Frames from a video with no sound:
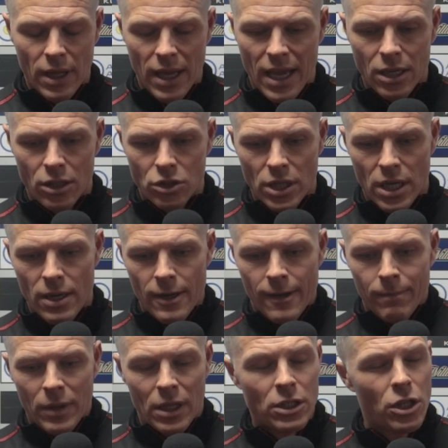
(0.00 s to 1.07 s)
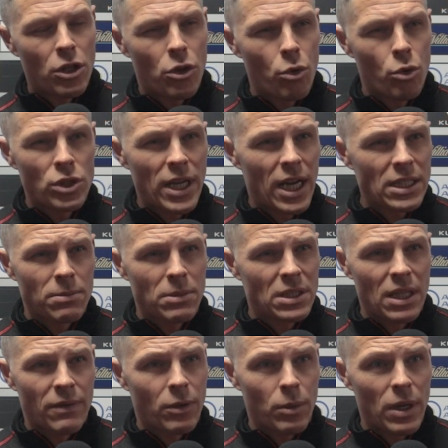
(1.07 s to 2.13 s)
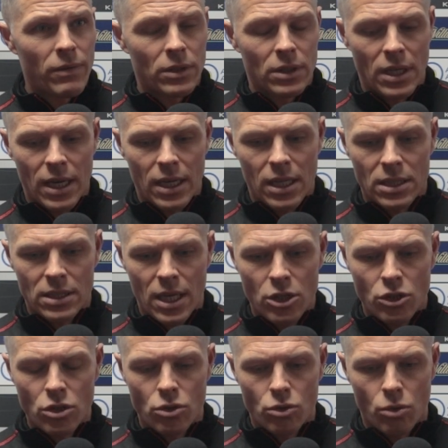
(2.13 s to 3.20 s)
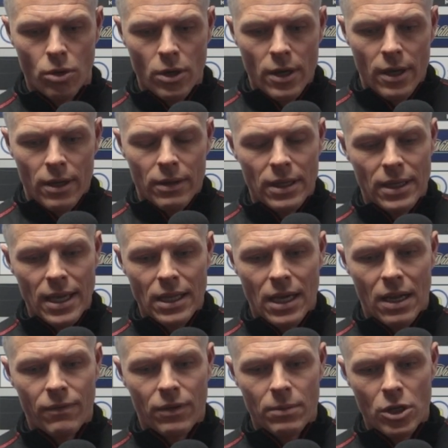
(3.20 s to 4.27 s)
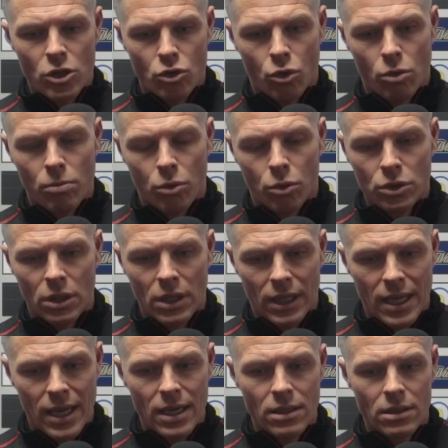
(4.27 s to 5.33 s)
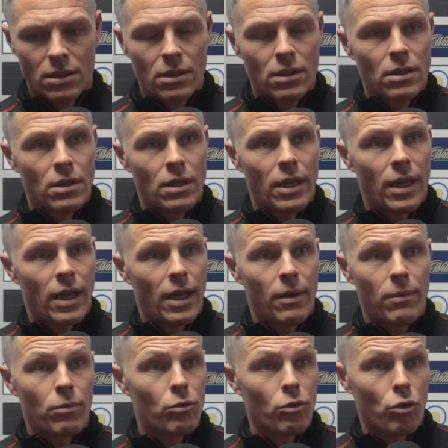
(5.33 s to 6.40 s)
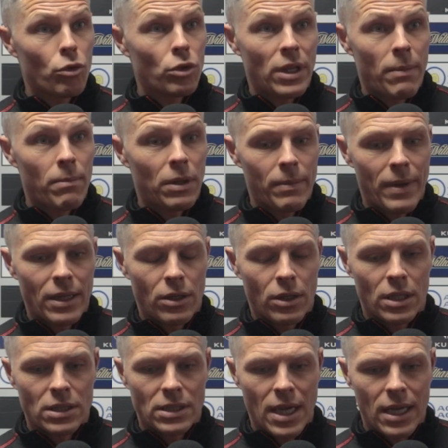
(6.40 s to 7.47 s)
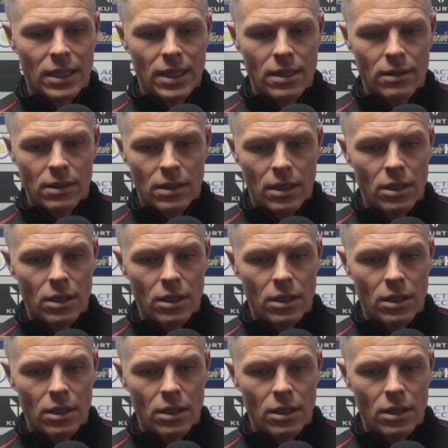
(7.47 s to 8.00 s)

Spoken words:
The energy and the enthusiasm has never wavered in any of the sessions. So they take that information on board, and again, looking to implement it on a Saturday.